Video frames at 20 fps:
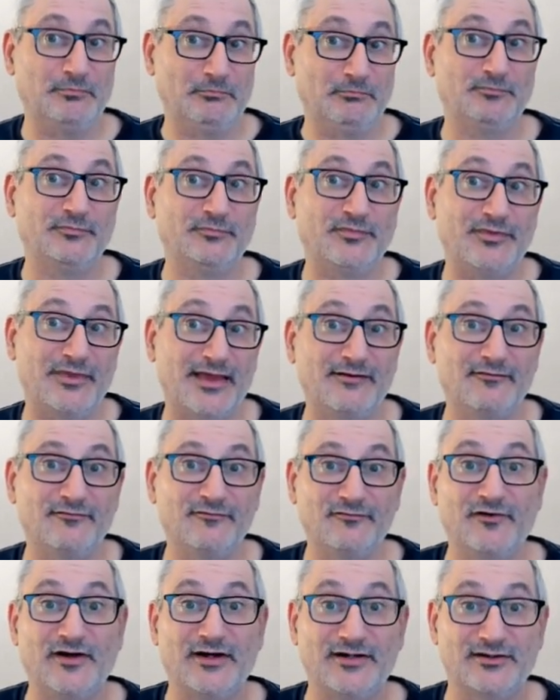that
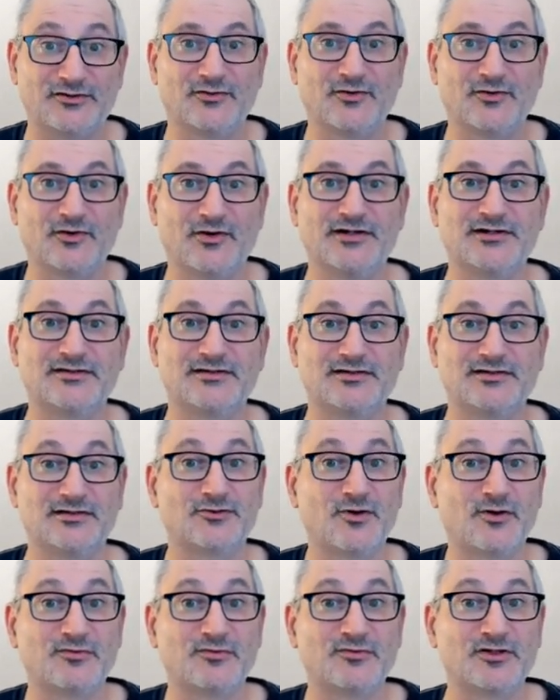vectorized
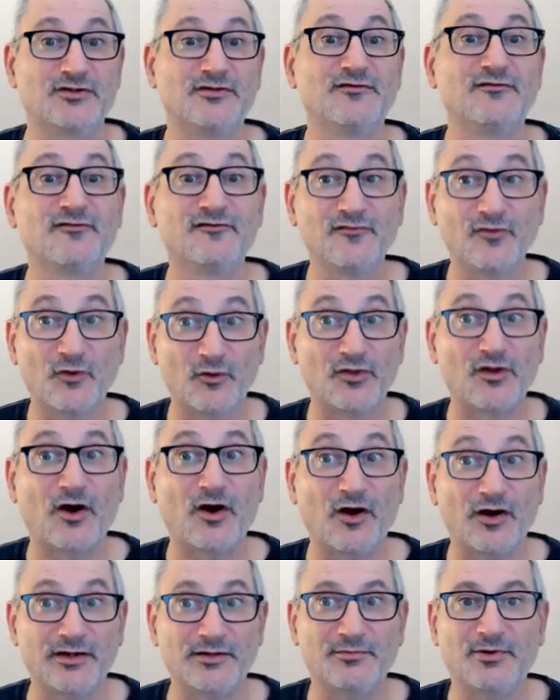description for the Hyde
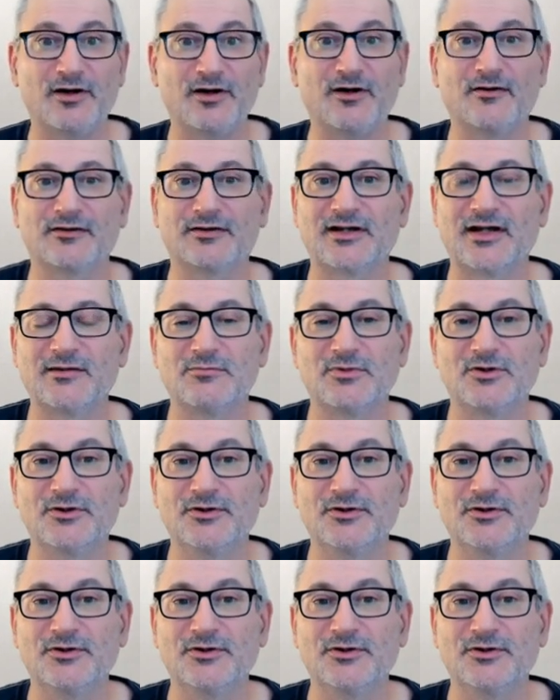Park neighborhood.